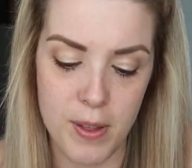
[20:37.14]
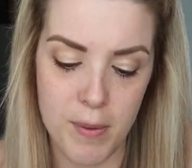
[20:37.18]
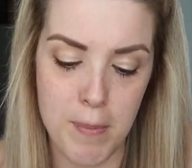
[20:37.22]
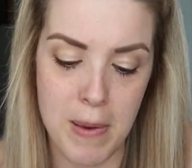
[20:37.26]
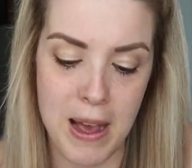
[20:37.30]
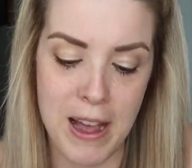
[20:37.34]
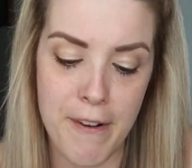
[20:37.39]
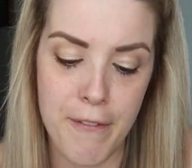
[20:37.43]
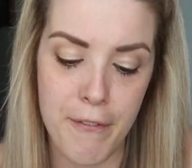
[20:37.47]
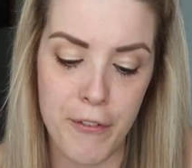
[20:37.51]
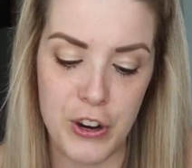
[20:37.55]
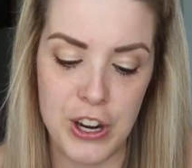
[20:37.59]

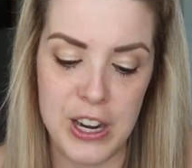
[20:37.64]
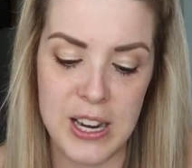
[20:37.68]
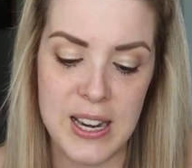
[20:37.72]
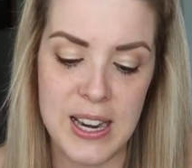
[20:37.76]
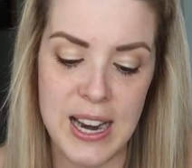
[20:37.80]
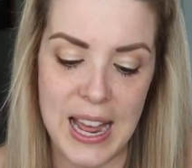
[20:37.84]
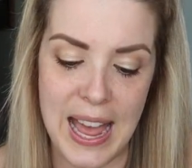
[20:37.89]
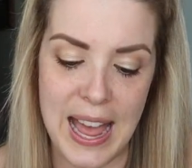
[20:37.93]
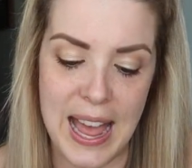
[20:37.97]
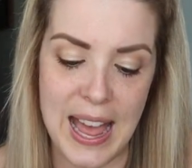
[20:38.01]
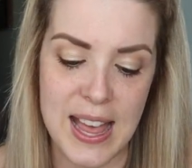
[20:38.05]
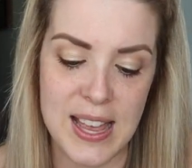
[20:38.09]
My friend
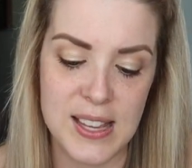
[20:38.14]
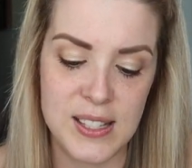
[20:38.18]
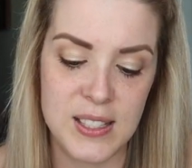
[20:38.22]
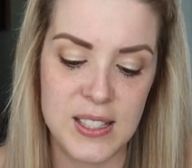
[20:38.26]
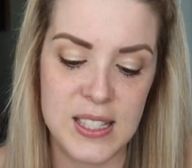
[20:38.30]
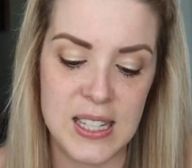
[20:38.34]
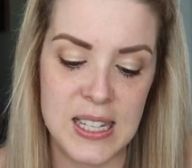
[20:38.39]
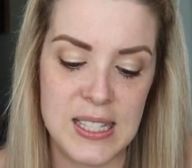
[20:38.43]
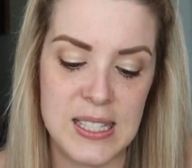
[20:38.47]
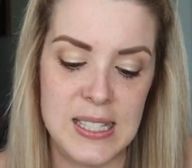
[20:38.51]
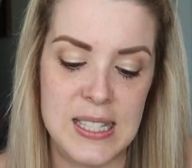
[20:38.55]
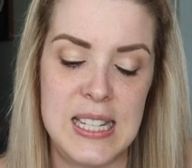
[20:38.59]

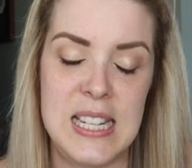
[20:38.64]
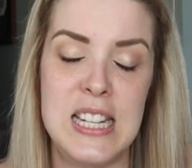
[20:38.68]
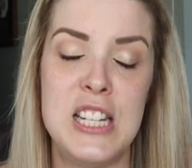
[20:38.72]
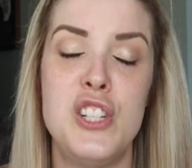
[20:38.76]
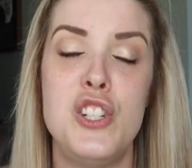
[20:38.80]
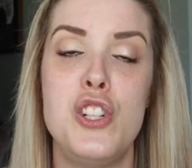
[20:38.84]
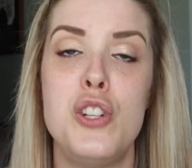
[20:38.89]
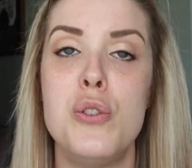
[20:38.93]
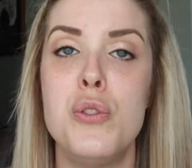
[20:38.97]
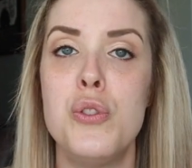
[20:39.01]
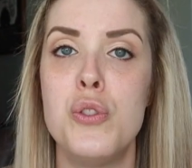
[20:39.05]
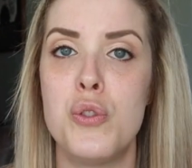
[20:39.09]
asked,
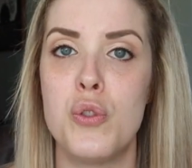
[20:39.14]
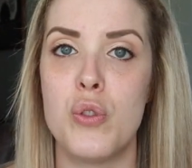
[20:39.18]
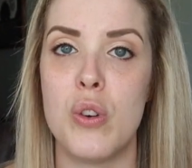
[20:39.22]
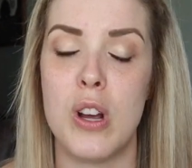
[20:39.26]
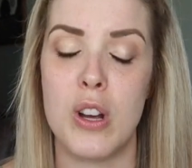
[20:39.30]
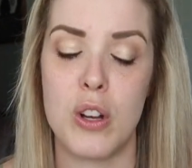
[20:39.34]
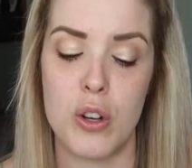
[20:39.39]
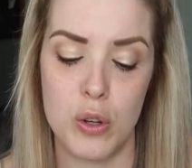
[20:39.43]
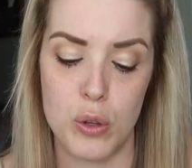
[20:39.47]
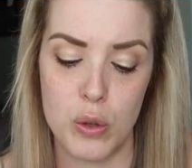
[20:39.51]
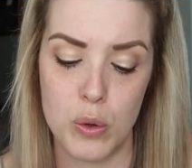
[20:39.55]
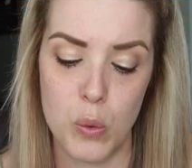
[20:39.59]
did you
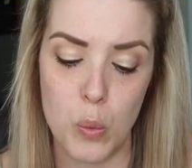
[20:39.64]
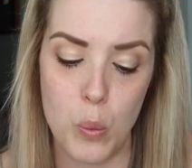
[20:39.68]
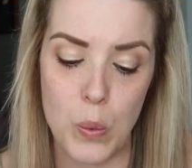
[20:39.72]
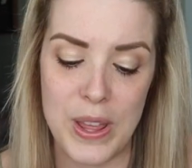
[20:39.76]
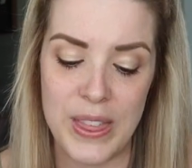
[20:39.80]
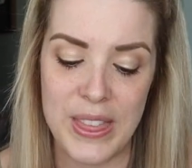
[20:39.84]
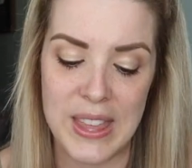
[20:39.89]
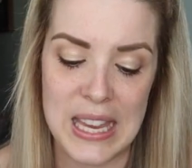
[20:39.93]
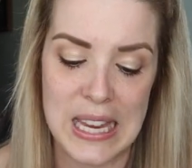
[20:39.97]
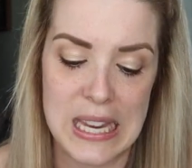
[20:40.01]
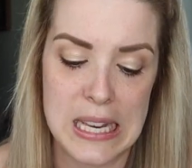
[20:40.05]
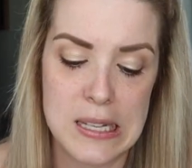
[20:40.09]
struggle with
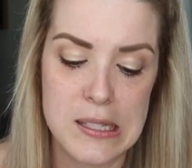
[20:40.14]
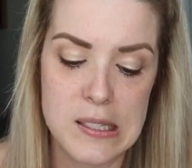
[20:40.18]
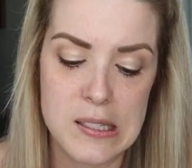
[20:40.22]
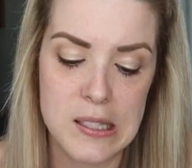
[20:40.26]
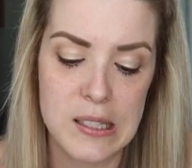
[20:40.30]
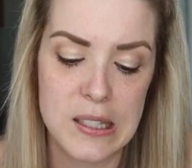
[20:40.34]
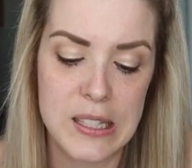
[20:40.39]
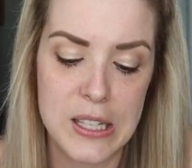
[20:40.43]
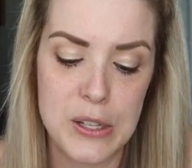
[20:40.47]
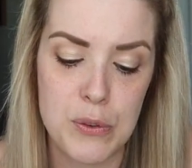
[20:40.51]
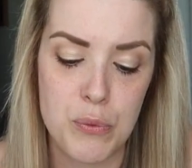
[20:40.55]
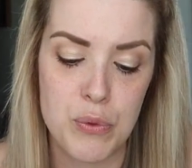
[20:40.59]

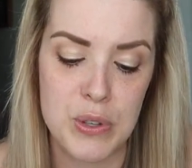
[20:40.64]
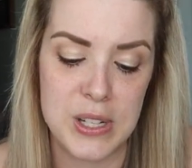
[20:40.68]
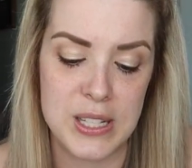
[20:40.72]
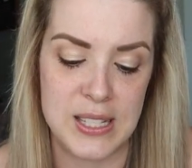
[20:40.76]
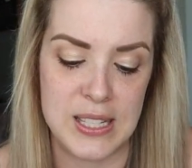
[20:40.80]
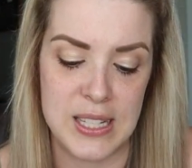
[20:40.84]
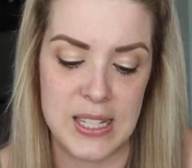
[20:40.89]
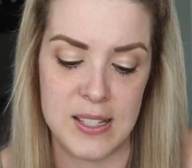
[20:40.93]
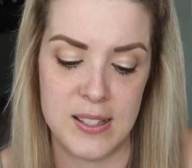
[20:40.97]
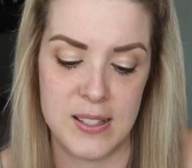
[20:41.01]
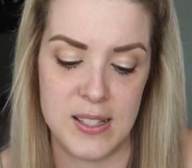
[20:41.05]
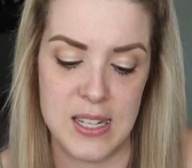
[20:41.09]
insulin
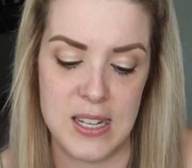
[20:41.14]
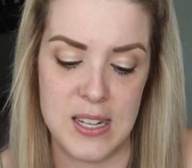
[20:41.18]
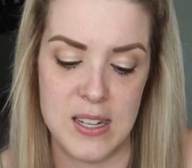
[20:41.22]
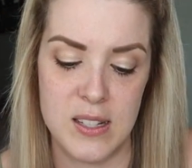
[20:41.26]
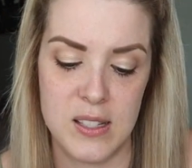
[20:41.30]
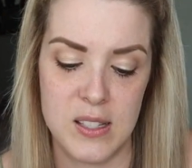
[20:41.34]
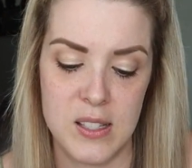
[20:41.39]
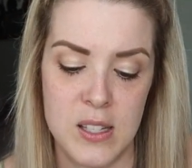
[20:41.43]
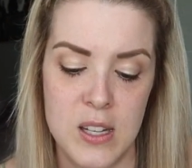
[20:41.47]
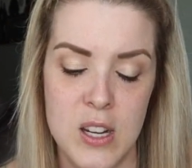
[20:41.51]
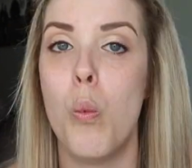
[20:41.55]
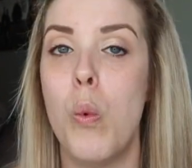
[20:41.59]
resistance?